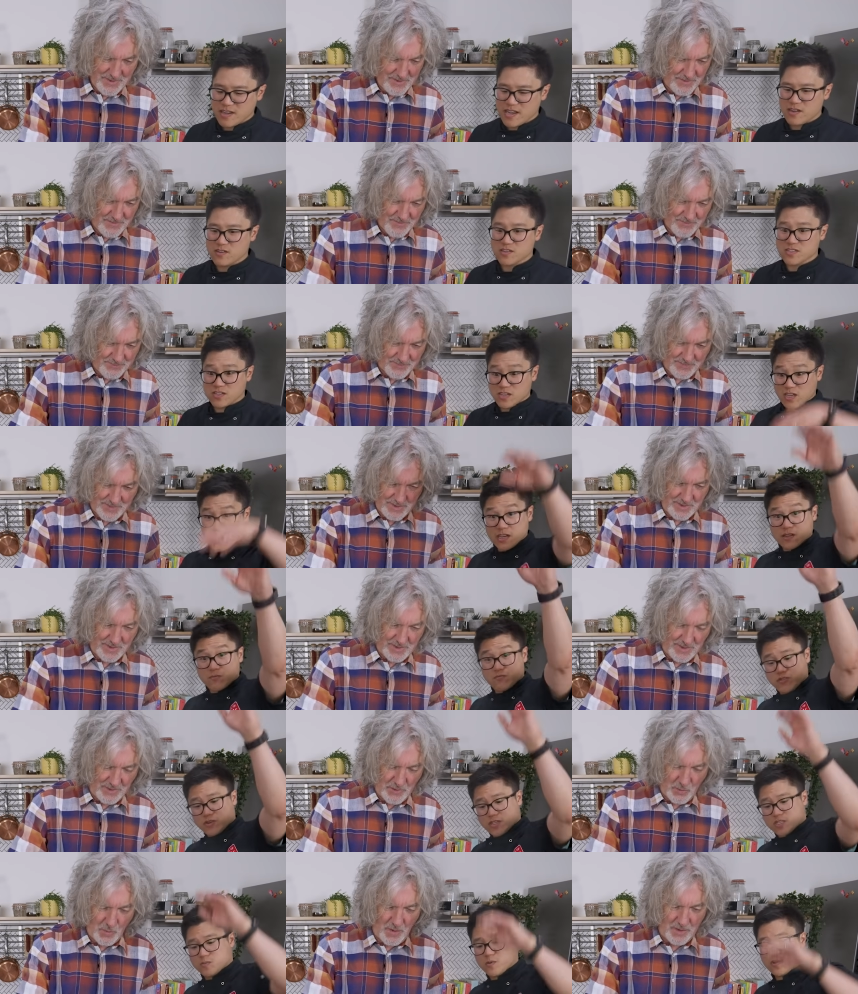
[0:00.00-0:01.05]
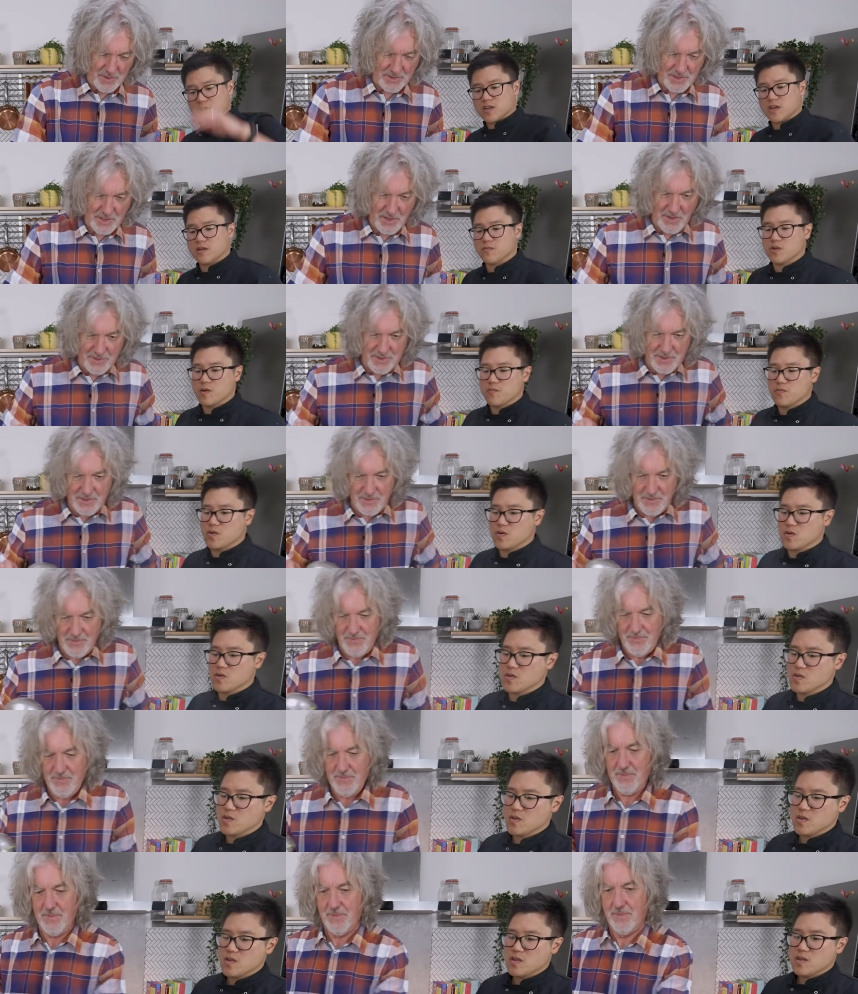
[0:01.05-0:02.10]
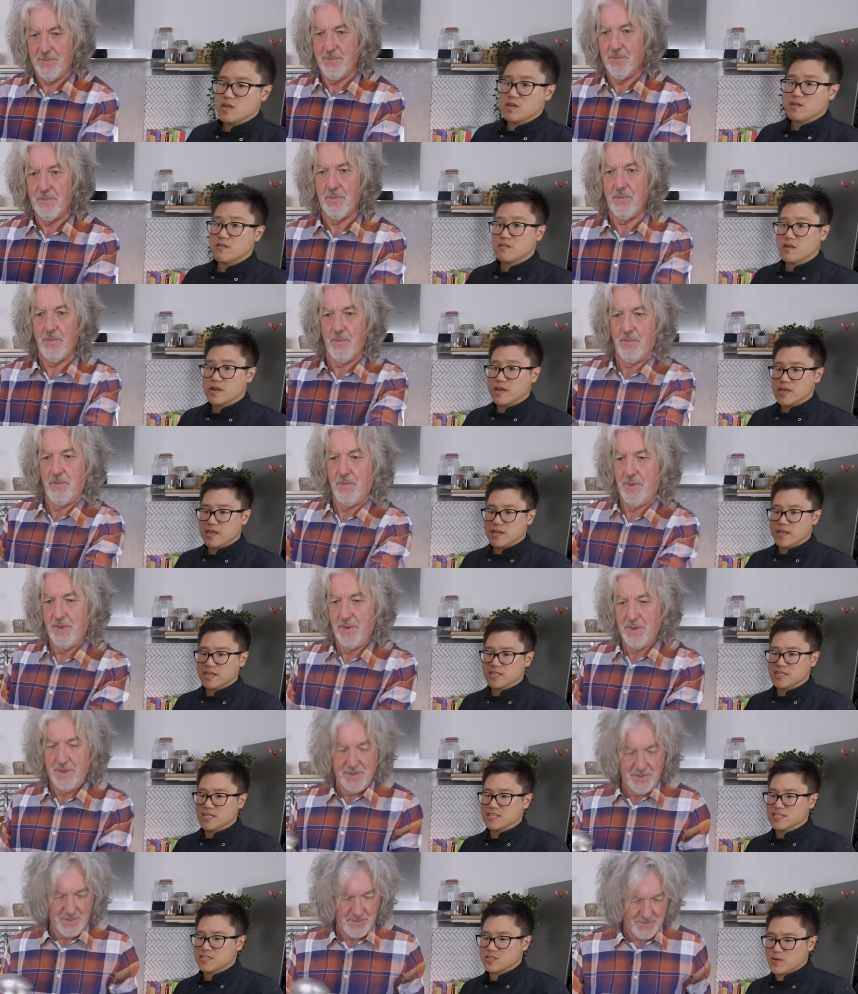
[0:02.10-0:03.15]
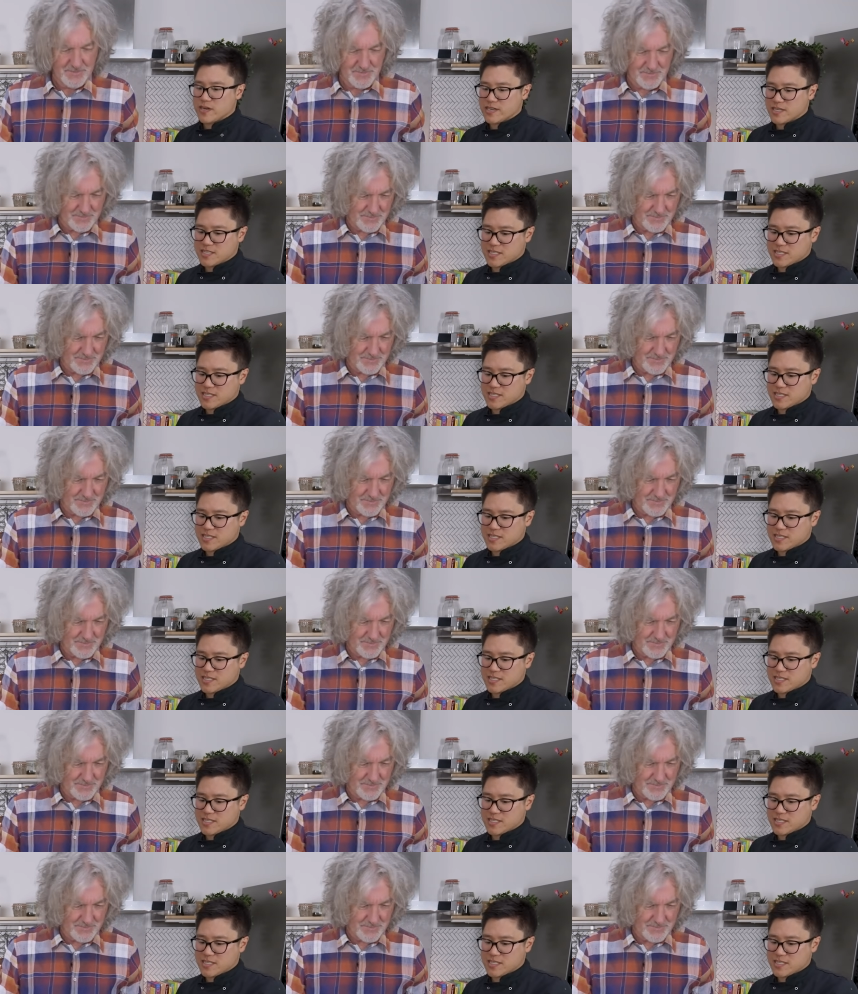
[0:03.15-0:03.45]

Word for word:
Speaker 1: yeah, it was good. Another wok toss. one more. Right, that says it's 20